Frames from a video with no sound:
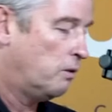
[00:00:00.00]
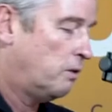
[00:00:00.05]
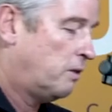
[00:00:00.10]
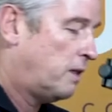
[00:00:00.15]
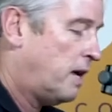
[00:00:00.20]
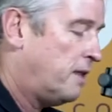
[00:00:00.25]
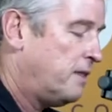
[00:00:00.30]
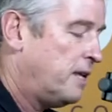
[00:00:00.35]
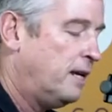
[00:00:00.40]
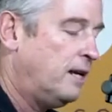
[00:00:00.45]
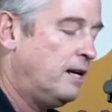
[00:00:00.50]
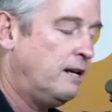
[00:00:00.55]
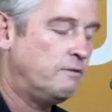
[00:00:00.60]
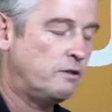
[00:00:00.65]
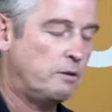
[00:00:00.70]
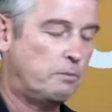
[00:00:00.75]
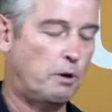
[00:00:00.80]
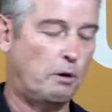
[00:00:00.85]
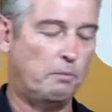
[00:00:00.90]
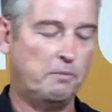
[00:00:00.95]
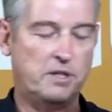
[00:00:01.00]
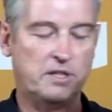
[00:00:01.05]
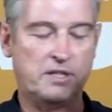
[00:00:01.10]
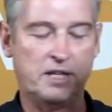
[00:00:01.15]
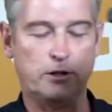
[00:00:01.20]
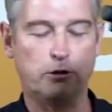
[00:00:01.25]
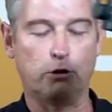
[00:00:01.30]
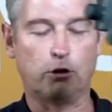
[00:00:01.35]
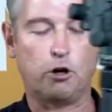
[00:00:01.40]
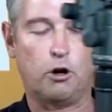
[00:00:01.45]
That then leaves the problem of the
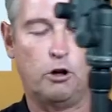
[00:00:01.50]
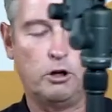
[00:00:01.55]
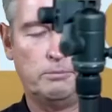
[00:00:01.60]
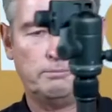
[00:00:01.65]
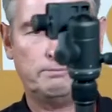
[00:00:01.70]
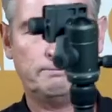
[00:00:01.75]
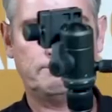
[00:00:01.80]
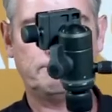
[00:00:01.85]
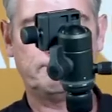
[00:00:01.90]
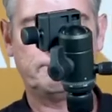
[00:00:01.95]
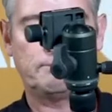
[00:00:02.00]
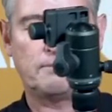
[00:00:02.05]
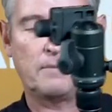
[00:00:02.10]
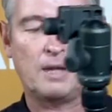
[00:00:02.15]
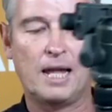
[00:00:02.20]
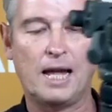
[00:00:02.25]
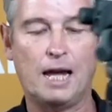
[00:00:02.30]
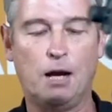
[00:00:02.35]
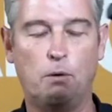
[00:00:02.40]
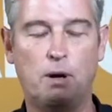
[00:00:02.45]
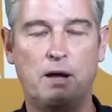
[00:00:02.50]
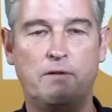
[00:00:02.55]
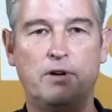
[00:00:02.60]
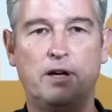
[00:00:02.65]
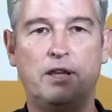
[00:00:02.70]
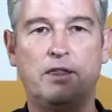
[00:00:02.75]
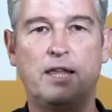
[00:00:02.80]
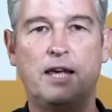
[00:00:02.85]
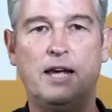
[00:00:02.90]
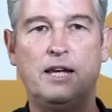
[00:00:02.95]
central column.
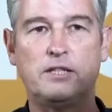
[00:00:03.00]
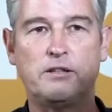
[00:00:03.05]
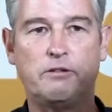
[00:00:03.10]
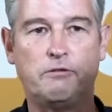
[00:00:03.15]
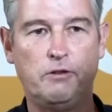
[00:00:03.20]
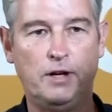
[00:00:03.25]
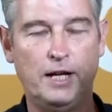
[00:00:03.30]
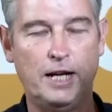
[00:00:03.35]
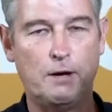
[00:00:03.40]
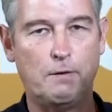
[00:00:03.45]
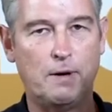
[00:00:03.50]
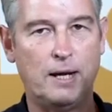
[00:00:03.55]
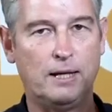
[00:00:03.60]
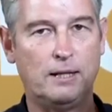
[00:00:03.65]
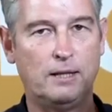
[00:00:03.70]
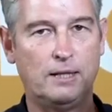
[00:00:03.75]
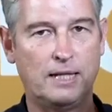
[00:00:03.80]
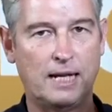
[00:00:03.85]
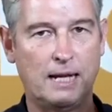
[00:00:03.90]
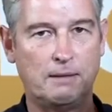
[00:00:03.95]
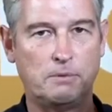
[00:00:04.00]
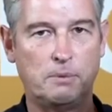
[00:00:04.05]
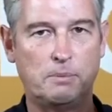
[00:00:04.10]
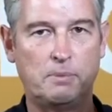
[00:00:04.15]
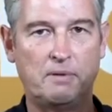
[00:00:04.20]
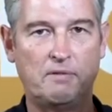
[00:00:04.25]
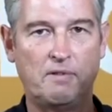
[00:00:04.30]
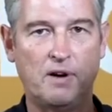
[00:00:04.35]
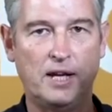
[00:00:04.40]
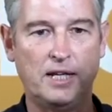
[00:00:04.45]
However, there is a free low angle adapter
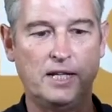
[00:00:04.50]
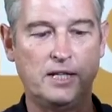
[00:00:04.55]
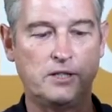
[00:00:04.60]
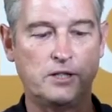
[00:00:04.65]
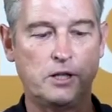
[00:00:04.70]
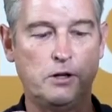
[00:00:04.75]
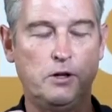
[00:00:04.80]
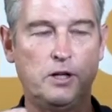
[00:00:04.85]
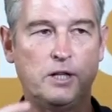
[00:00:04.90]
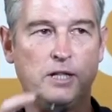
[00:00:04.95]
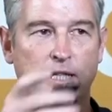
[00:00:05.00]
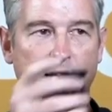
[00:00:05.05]
provided, so you can